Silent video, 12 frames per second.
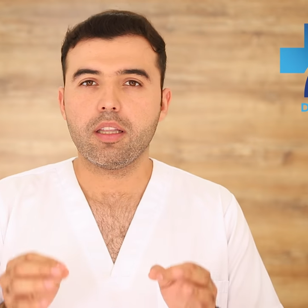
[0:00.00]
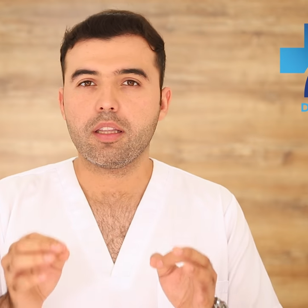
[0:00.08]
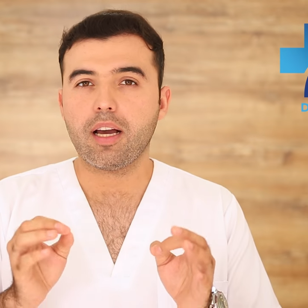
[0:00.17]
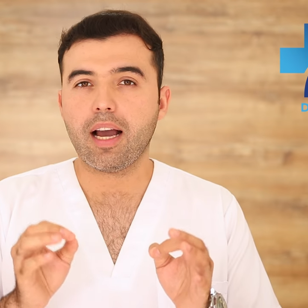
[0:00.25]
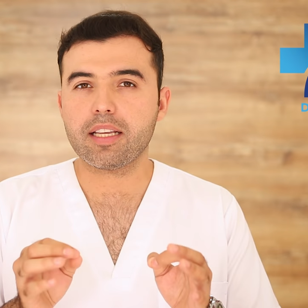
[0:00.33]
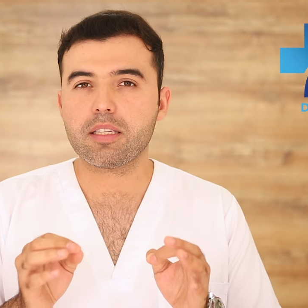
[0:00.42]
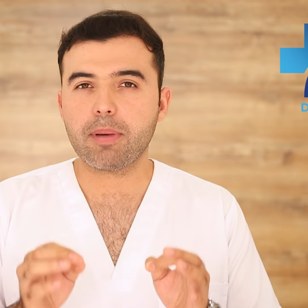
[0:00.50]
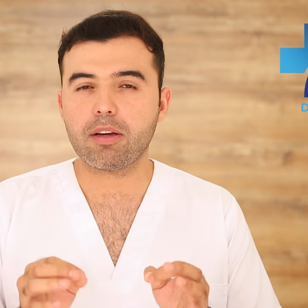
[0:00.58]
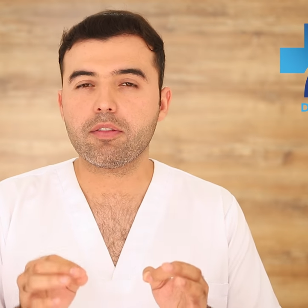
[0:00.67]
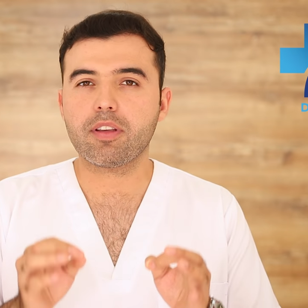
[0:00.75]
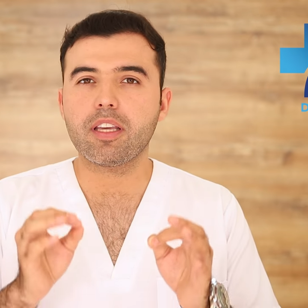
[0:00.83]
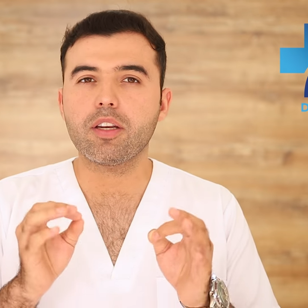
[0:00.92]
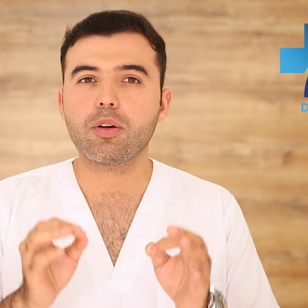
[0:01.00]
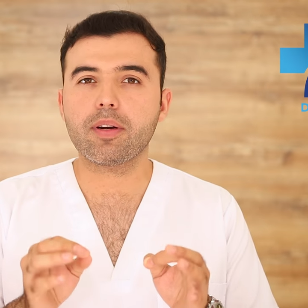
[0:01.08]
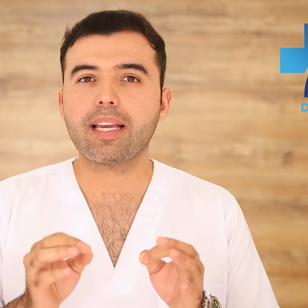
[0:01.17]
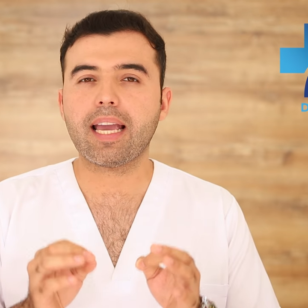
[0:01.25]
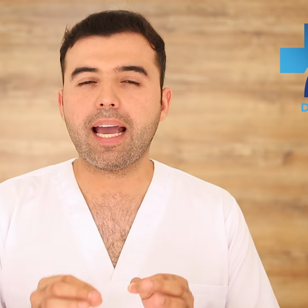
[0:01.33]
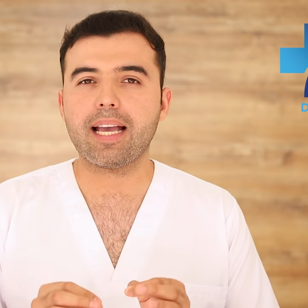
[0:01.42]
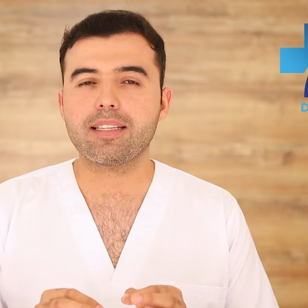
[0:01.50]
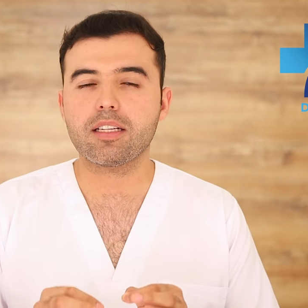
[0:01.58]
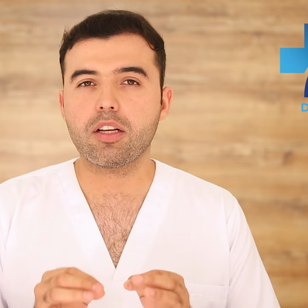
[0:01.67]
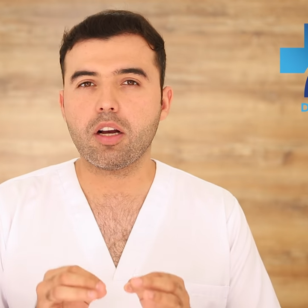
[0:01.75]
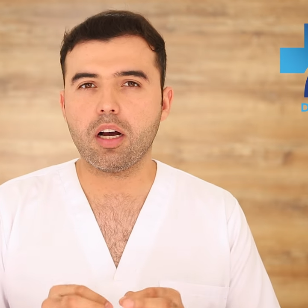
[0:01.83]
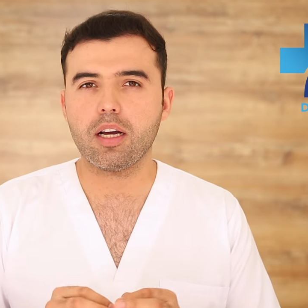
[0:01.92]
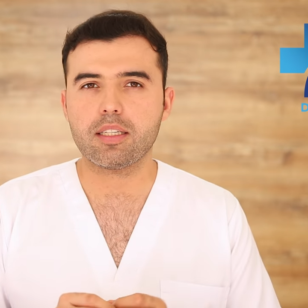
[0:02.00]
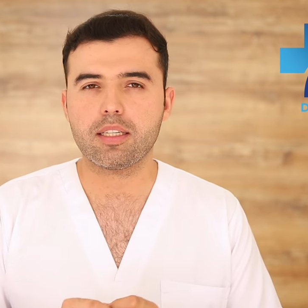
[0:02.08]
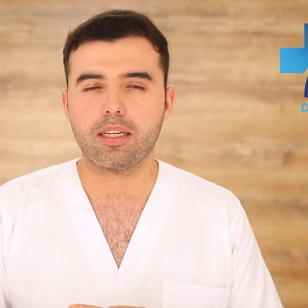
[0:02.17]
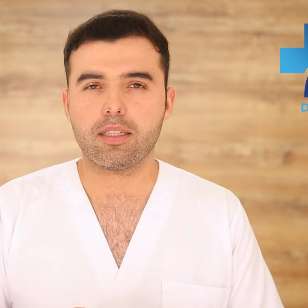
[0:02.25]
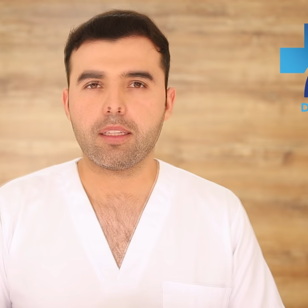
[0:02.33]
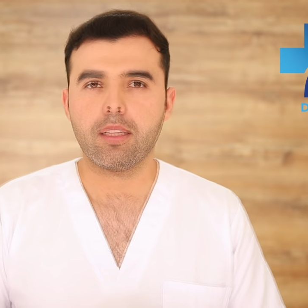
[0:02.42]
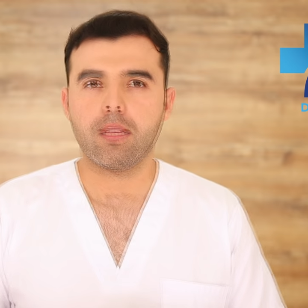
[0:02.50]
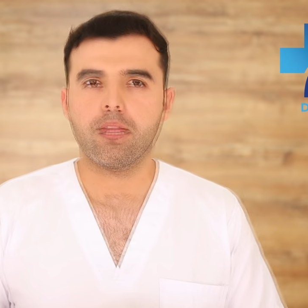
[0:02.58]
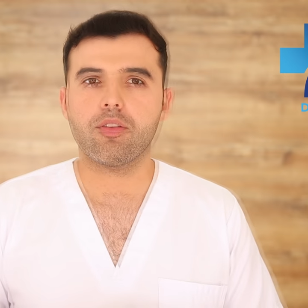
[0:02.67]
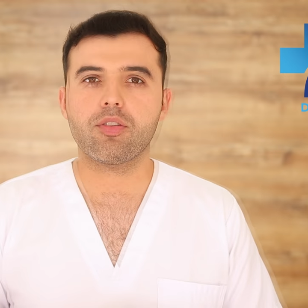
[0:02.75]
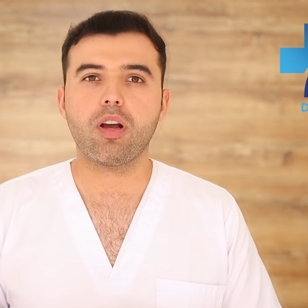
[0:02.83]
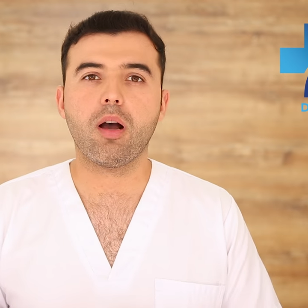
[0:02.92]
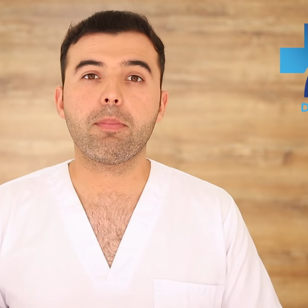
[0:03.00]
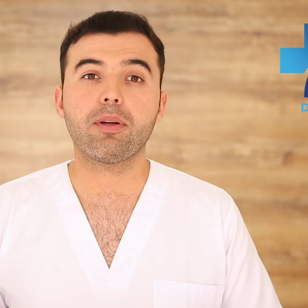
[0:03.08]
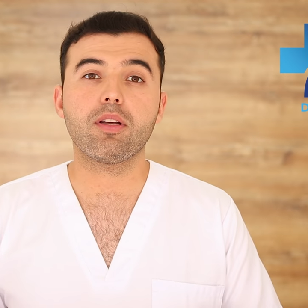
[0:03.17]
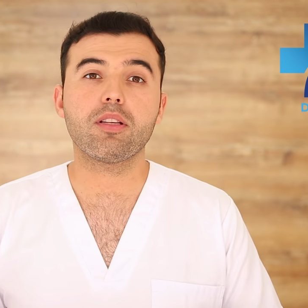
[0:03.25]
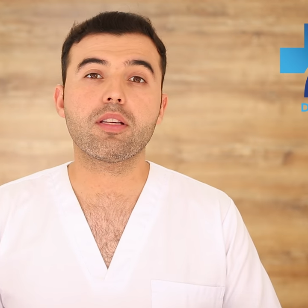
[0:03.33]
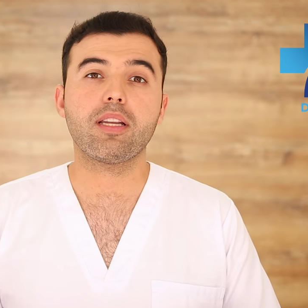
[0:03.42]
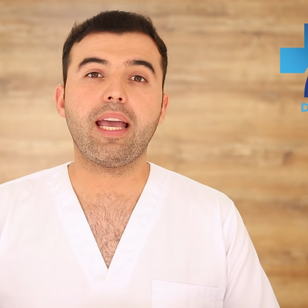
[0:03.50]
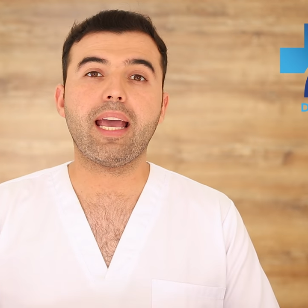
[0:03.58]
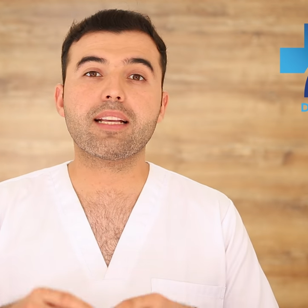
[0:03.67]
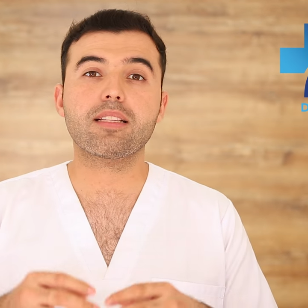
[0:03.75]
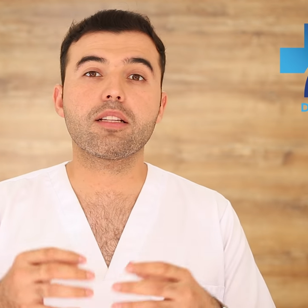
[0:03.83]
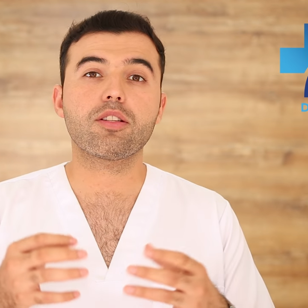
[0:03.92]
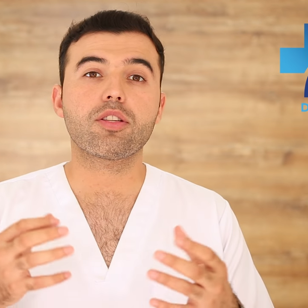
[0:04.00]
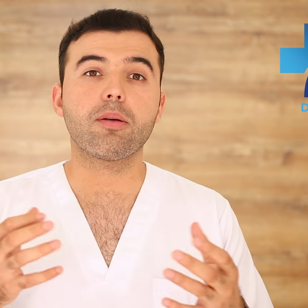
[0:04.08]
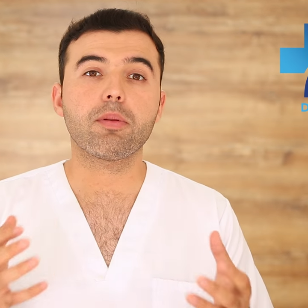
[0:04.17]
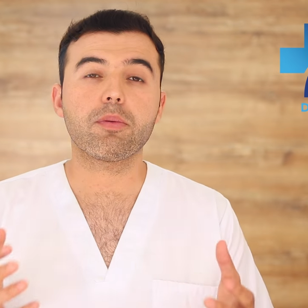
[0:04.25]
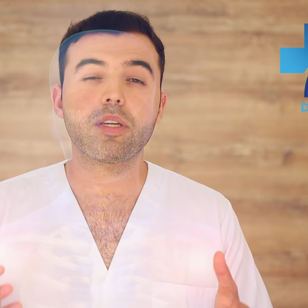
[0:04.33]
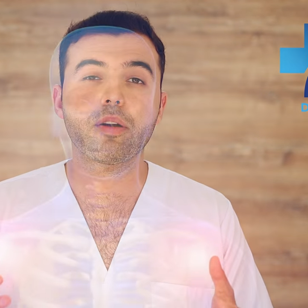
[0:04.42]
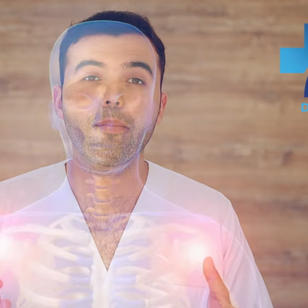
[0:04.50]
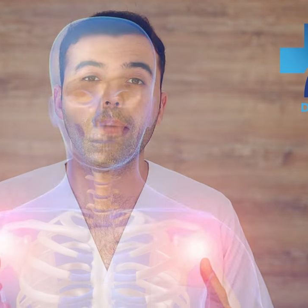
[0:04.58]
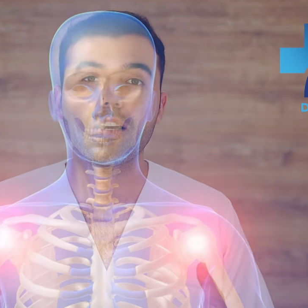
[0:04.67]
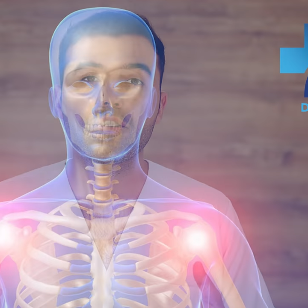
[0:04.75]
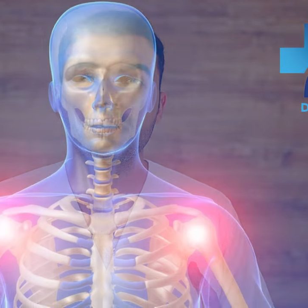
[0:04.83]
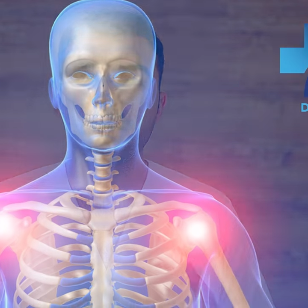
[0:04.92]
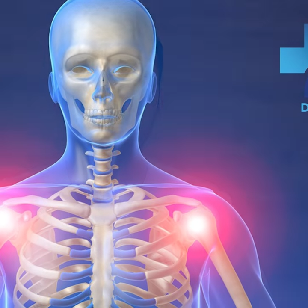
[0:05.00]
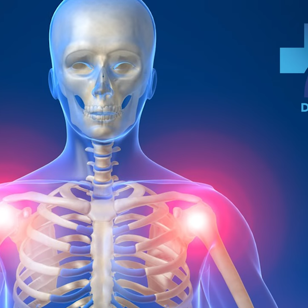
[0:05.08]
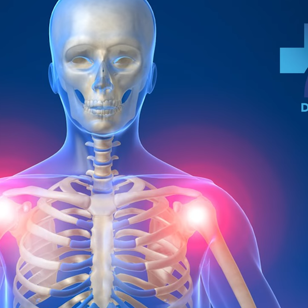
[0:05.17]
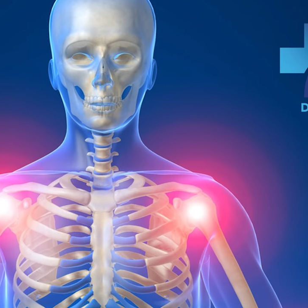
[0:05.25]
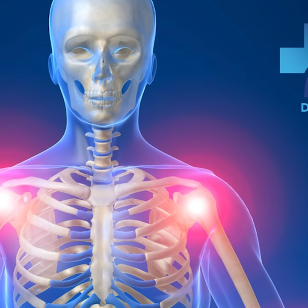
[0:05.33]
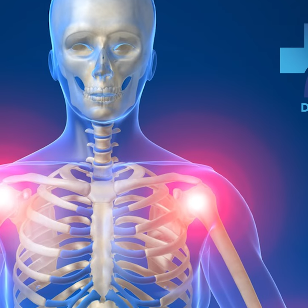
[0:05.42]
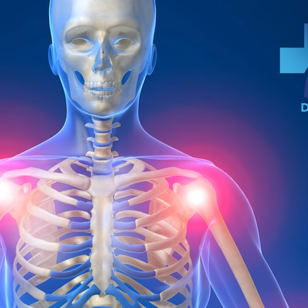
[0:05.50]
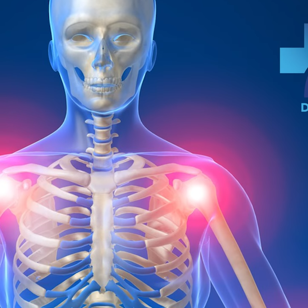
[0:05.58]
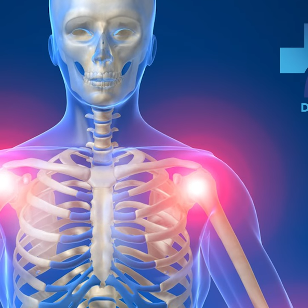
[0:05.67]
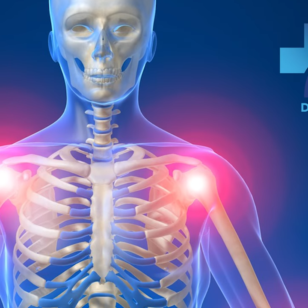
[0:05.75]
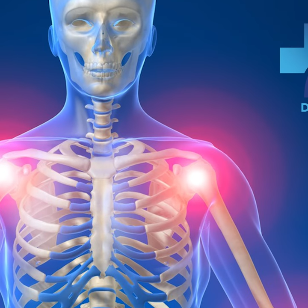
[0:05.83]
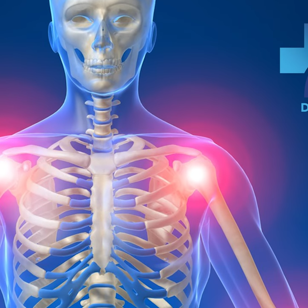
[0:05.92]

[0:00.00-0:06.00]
the highest amount of kinuric acid content. This compound is an excellent supplementary measure for rheumatoid